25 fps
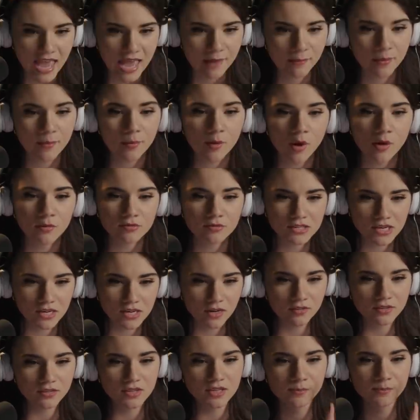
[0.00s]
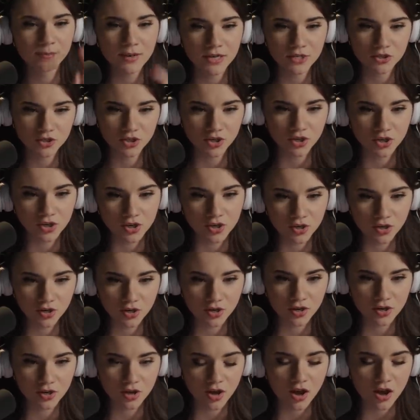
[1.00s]
And people honed in on this picture
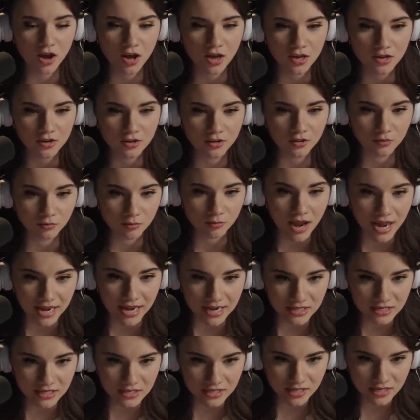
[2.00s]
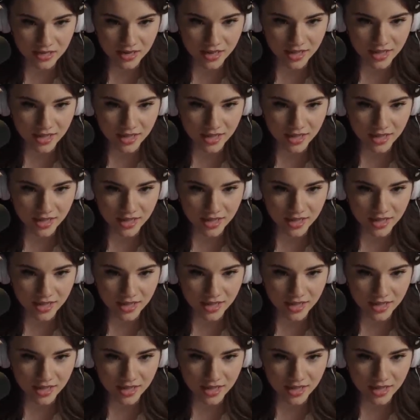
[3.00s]
on the right,